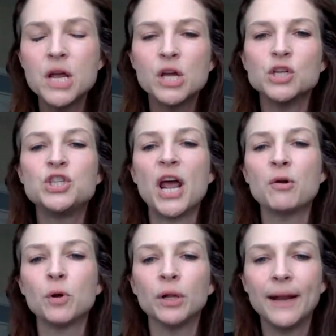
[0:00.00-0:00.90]

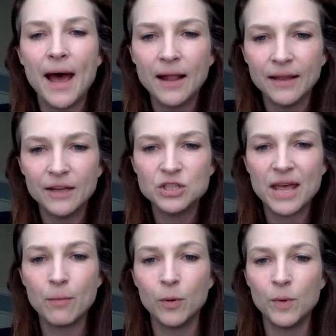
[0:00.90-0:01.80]
general knowledge that
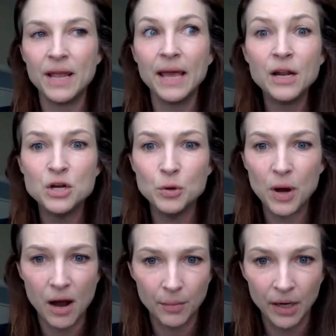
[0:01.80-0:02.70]
when we get a
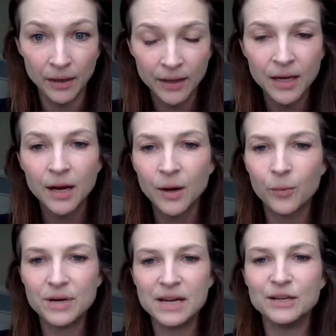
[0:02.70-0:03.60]
newcomer, we need